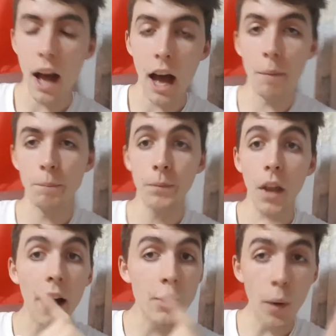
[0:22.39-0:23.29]

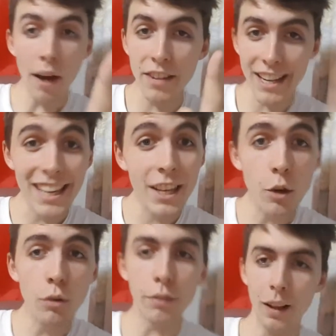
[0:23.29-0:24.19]
I do have an
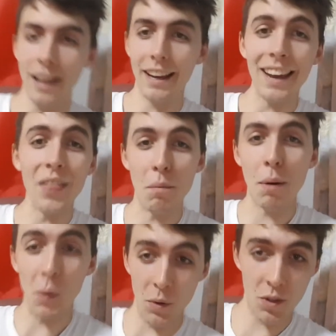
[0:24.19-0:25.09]
EU flag in the
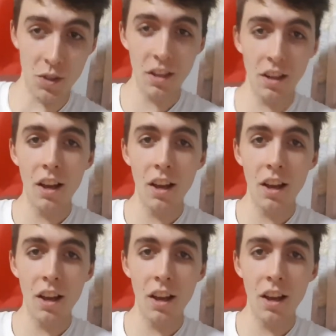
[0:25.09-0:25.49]
post.